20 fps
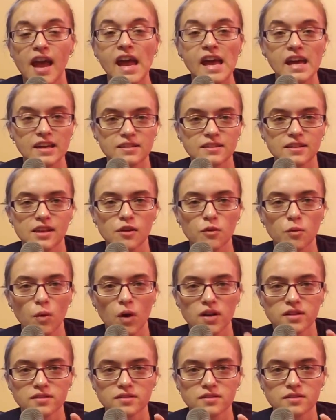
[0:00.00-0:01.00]
And he
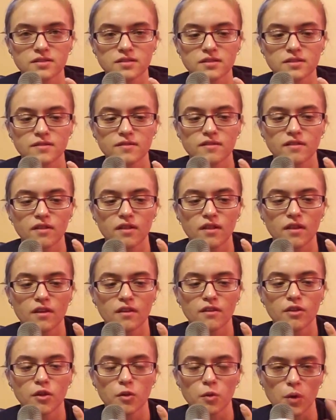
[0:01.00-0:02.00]
wants
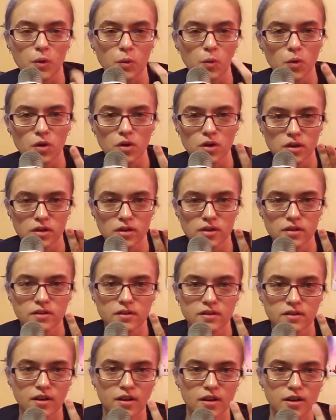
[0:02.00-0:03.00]
the reward
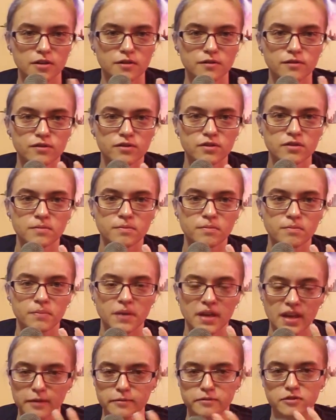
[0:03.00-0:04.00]
of
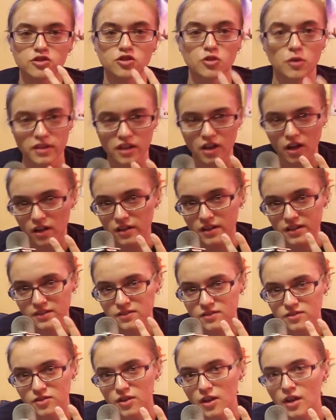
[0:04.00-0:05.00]
being able to join the
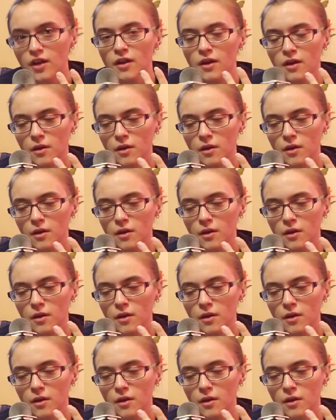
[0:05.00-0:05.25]
colonists